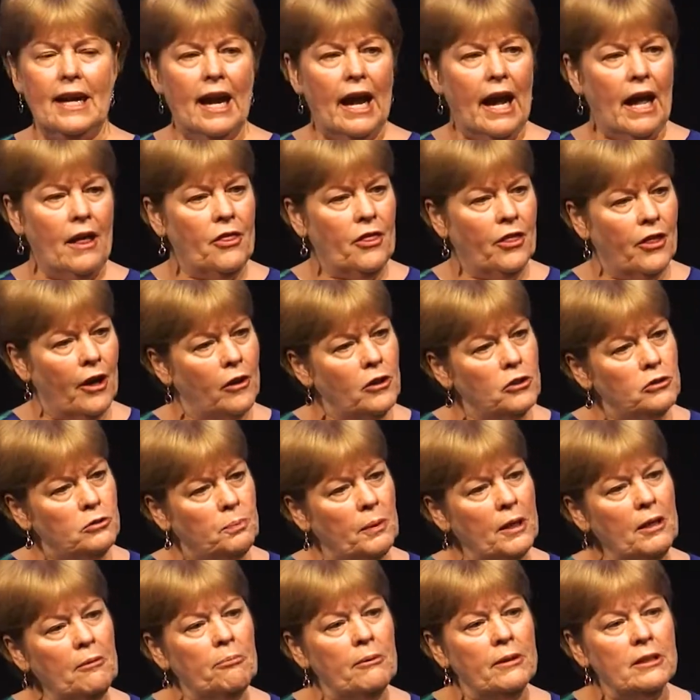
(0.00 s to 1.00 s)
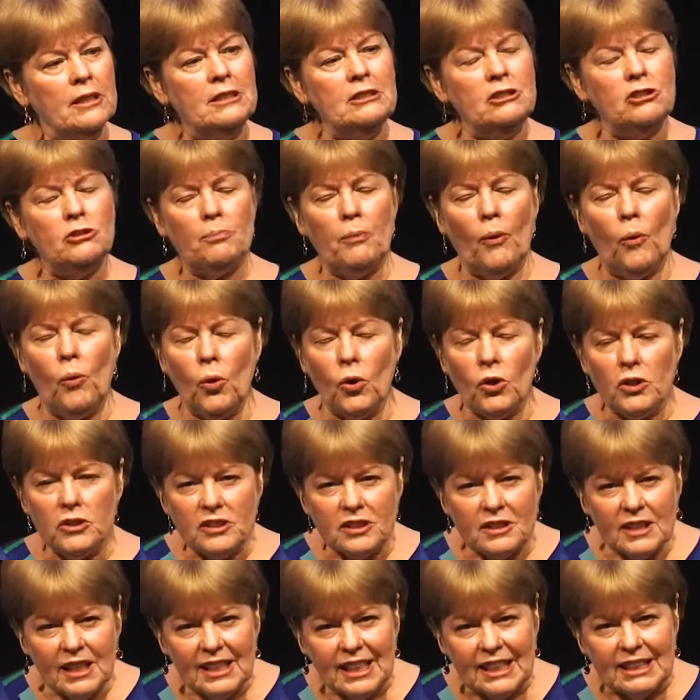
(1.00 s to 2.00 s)
And those people in
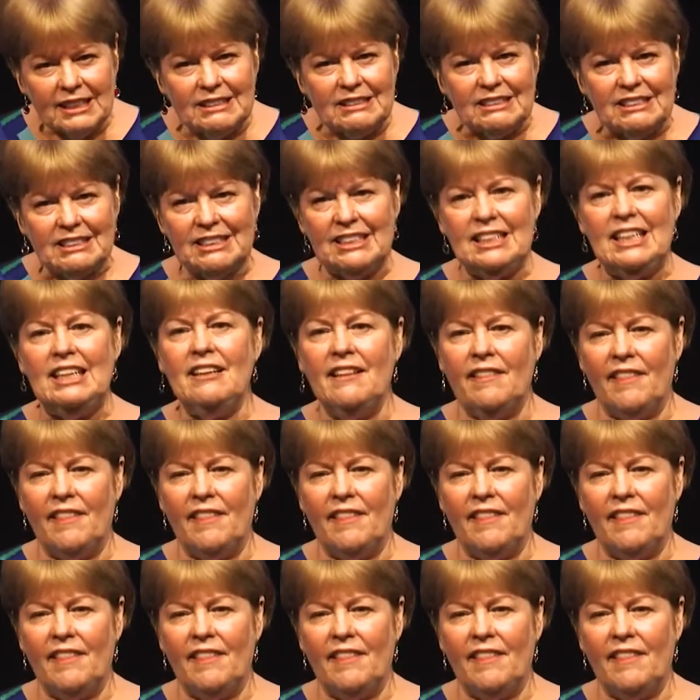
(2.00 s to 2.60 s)
sports that can see